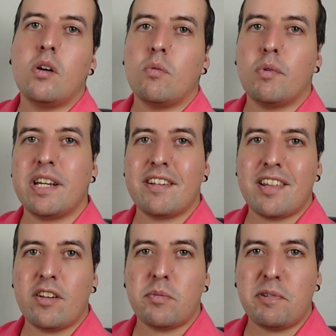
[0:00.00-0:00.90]
Running a
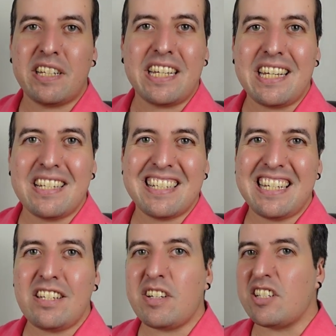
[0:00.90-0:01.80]
sale is pretty easy.
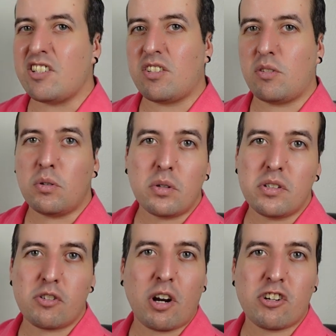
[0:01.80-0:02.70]
You can just Google
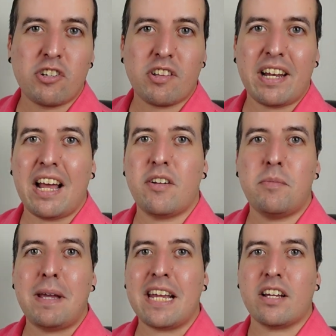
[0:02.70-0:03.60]
instructions on how to
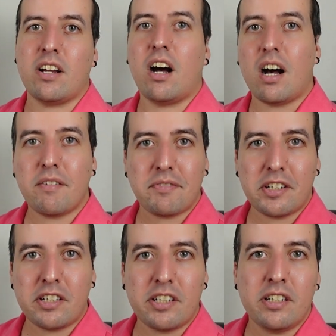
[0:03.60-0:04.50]
make an
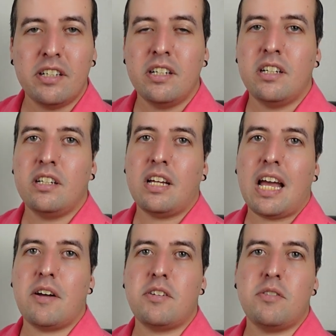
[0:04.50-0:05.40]
offer,
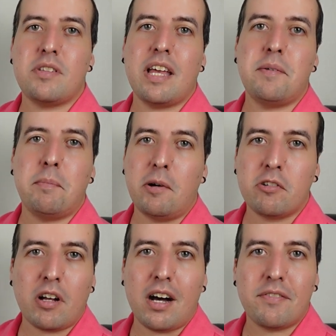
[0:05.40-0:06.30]
how to send
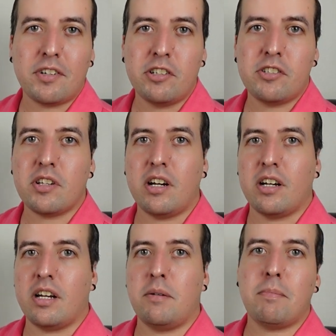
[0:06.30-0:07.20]
bulk offers
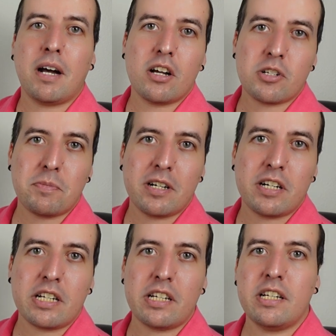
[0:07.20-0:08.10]
on
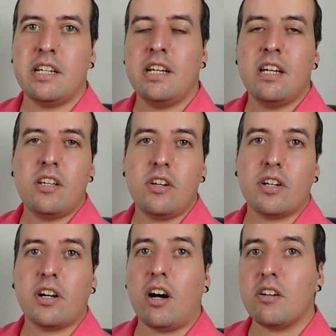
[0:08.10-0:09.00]
Poshmark. You
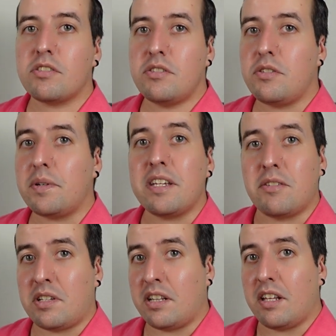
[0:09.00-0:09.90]
could also do it
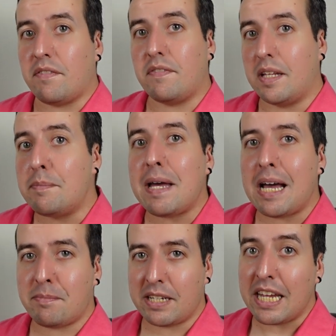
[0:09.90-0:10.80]
using the FLYP
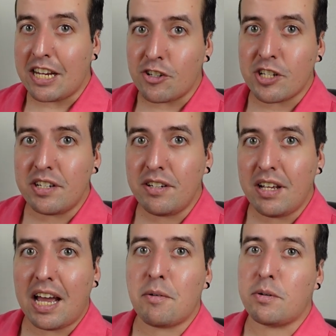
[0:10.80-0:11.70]
application.
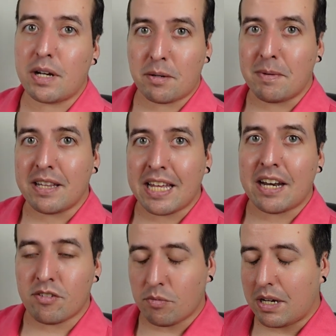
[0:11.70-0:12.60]
I would recommend that
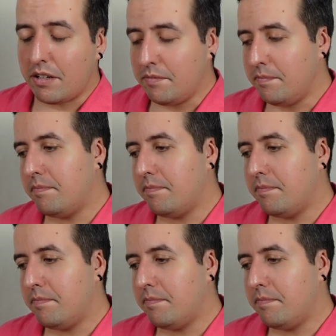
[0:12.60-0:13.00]
as well.